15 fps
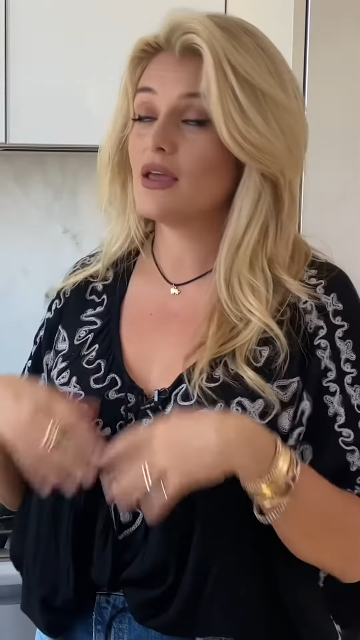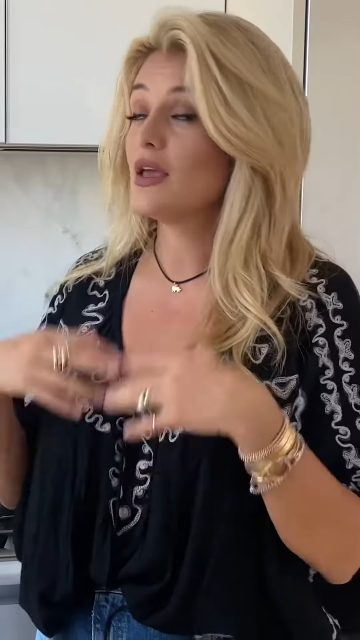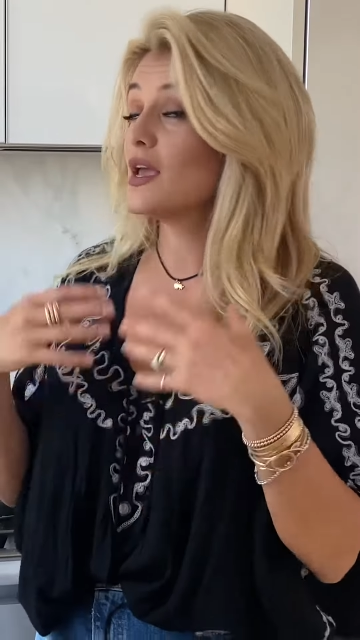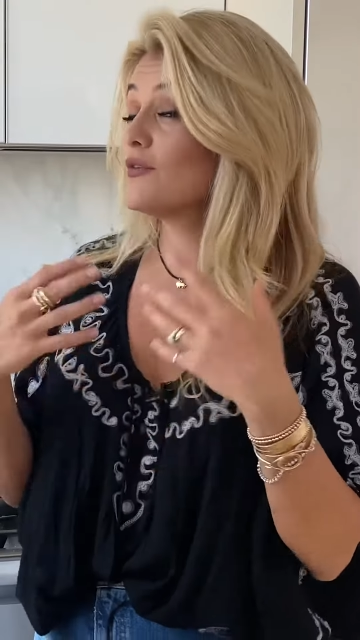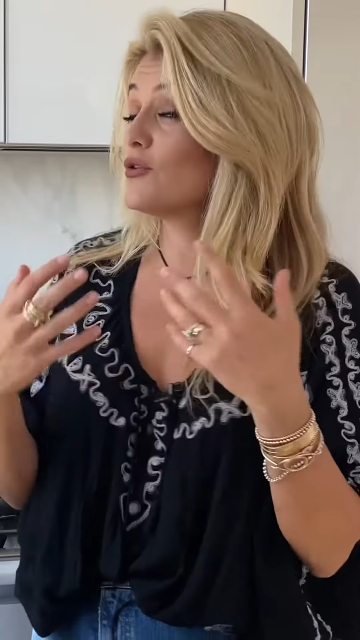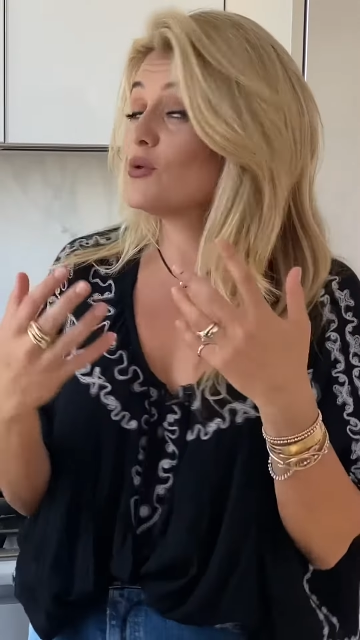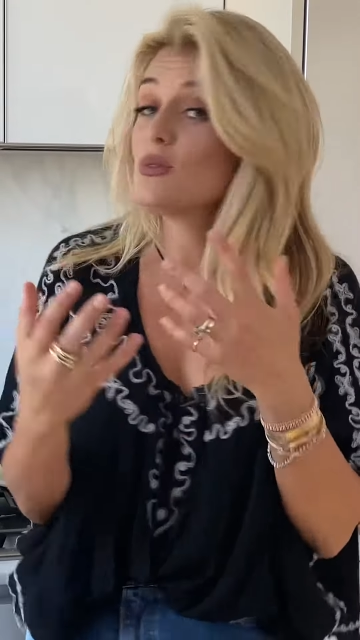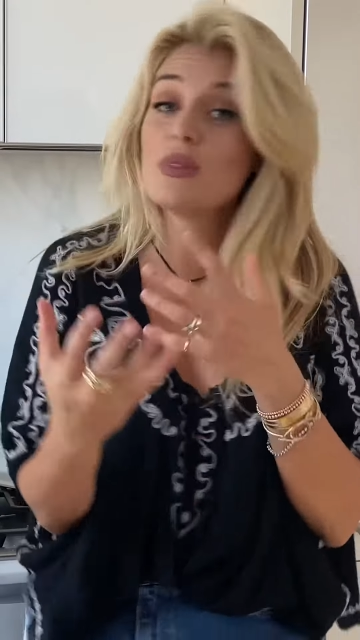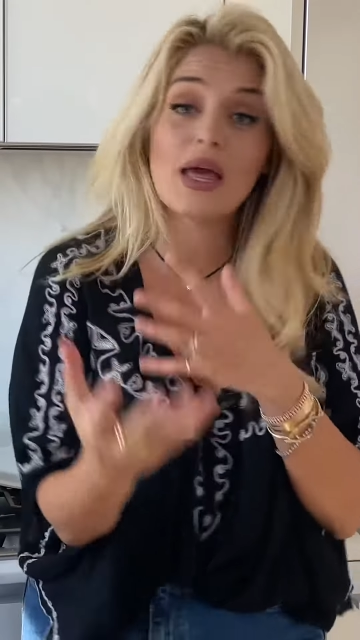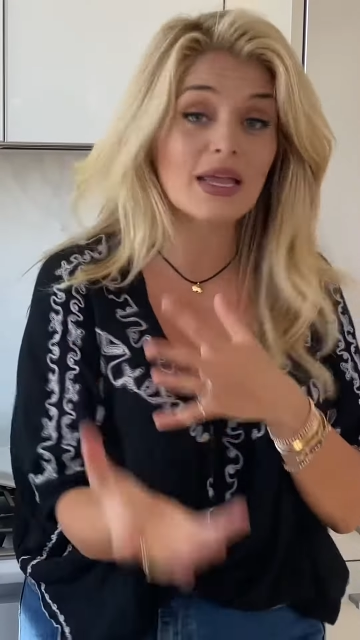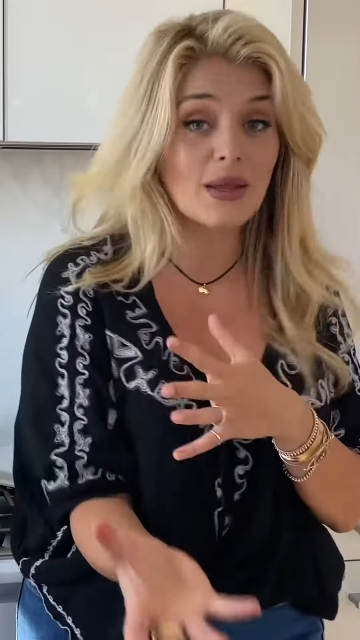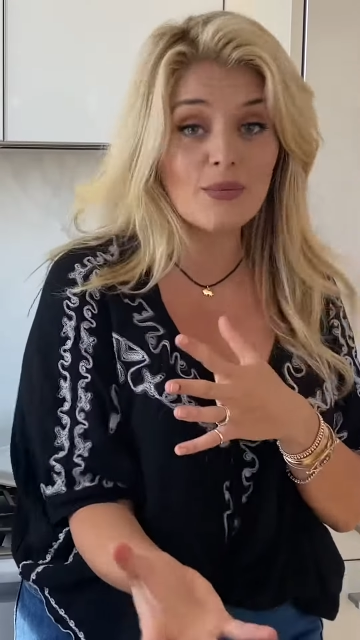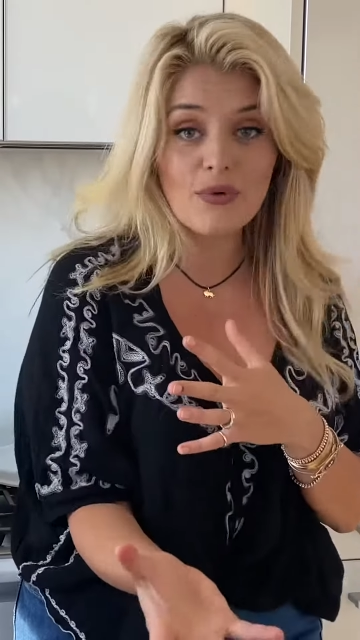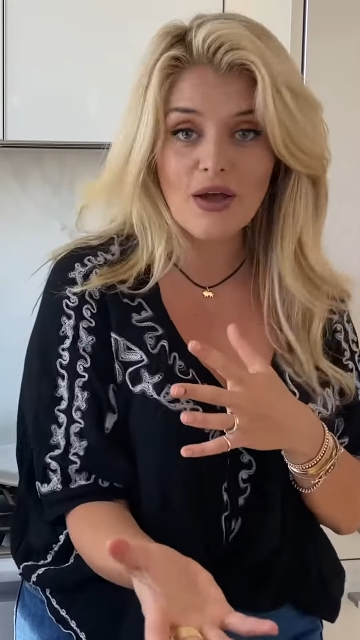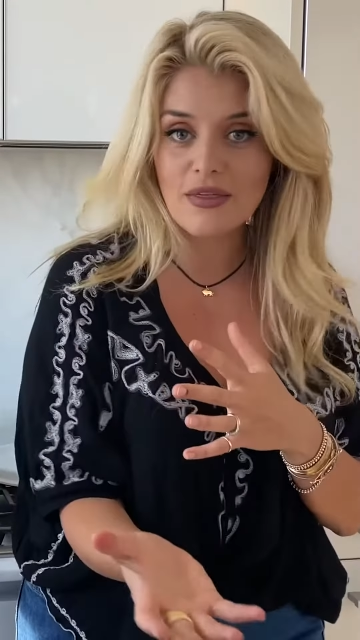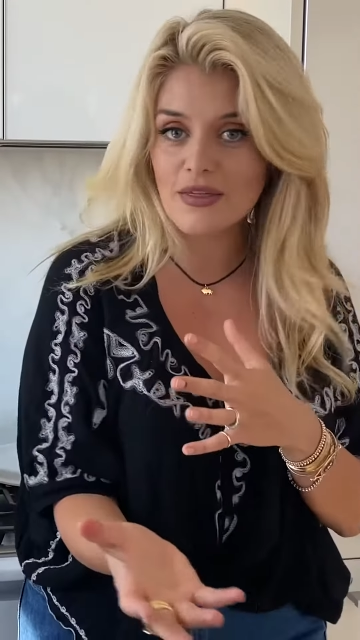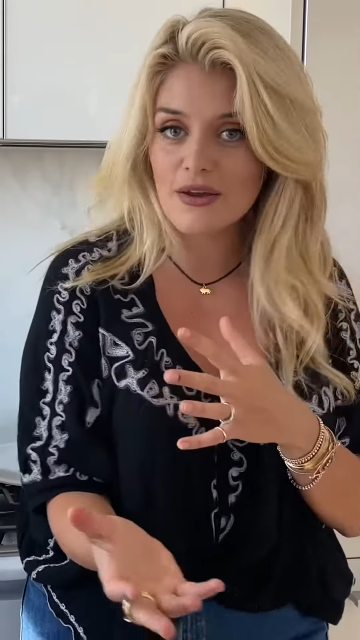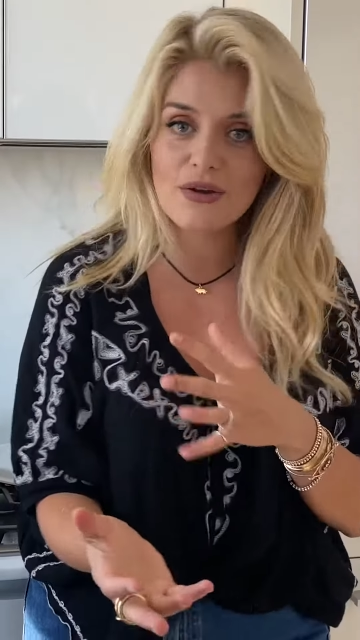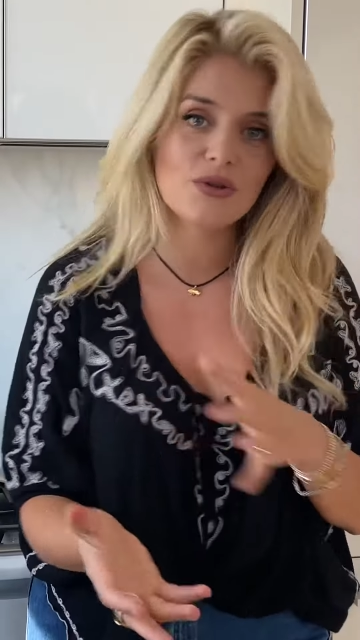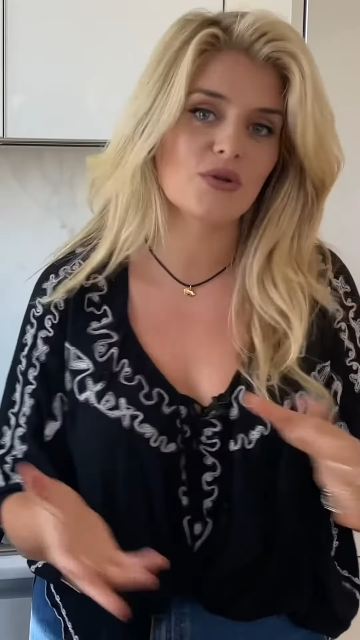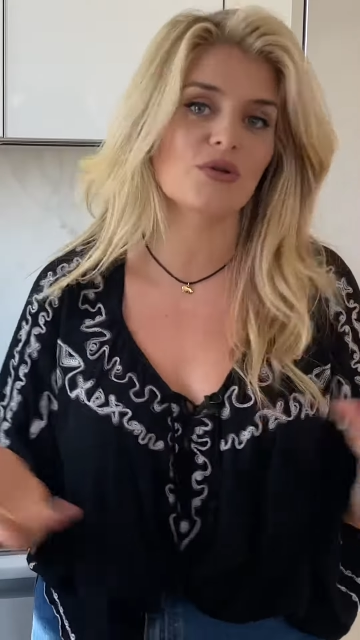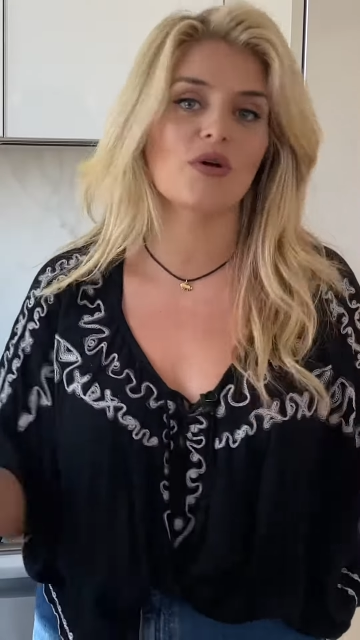If you like it brothier,
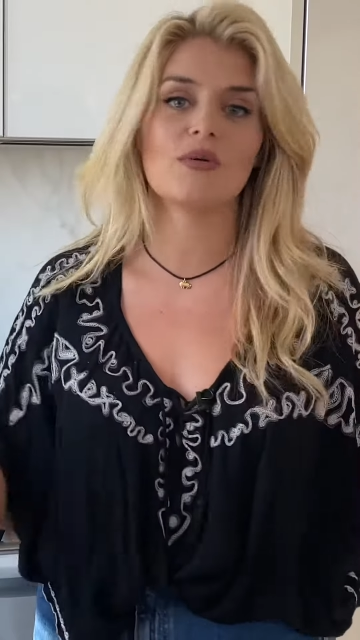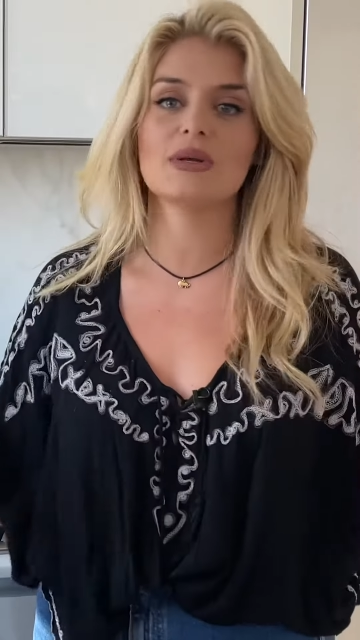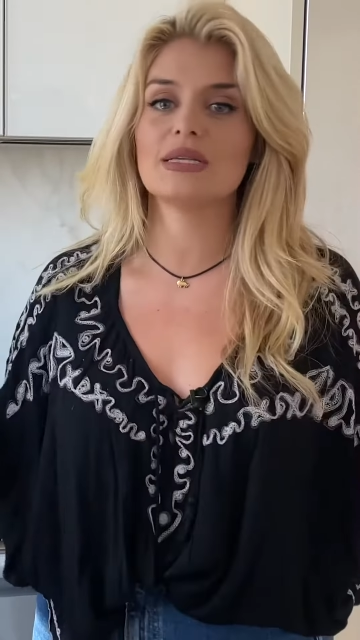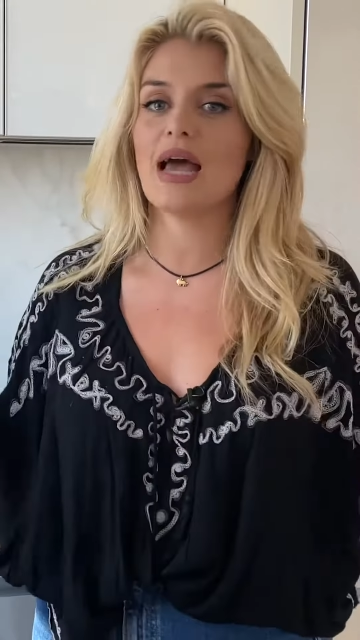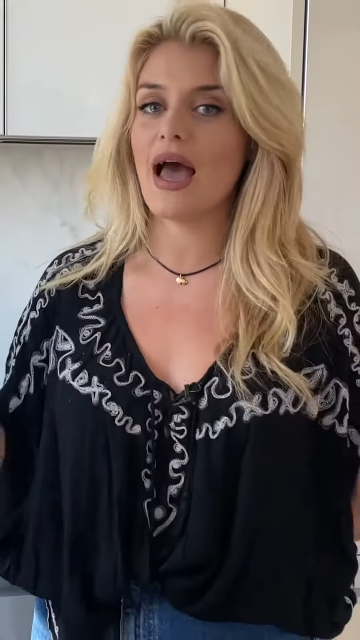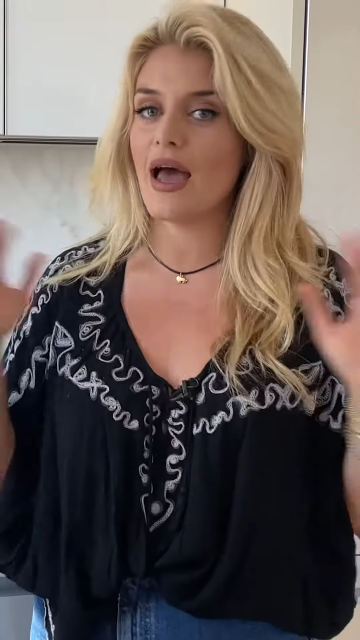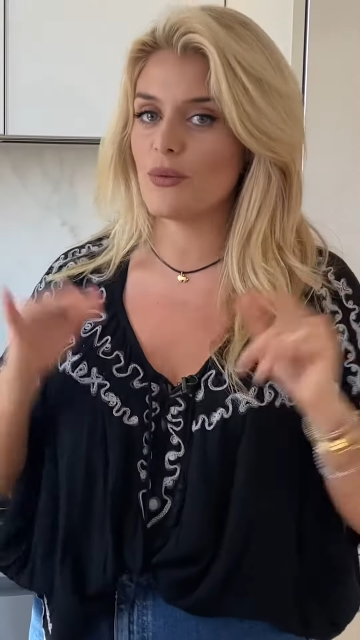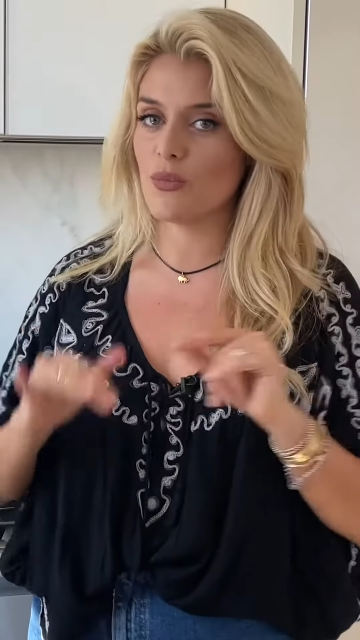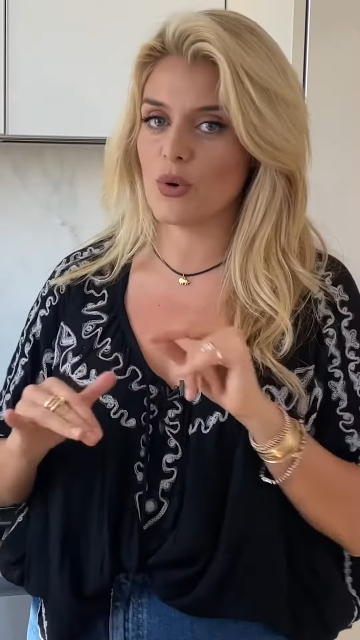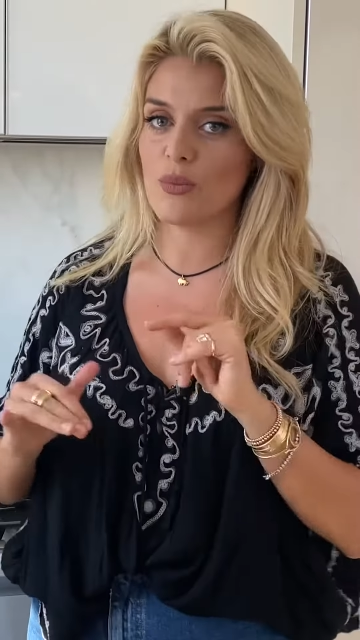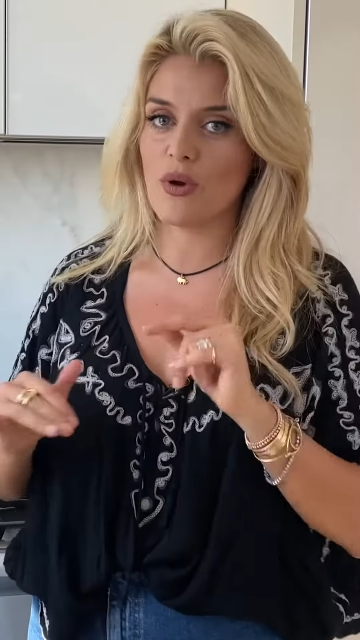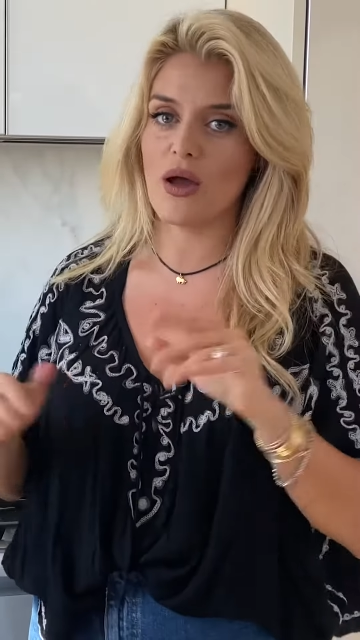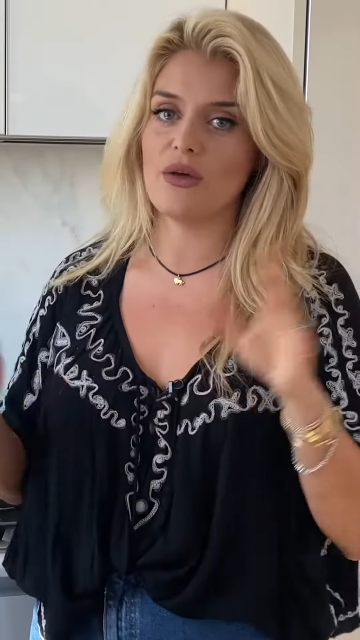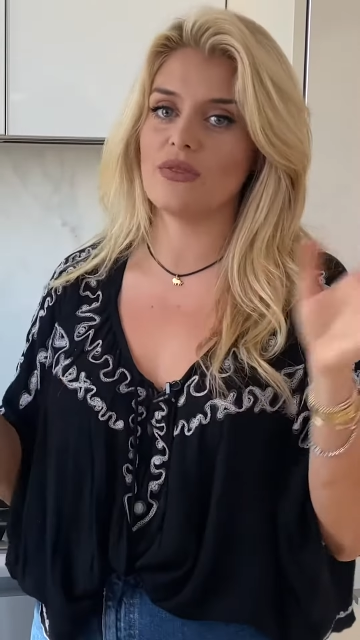you can always add more broth,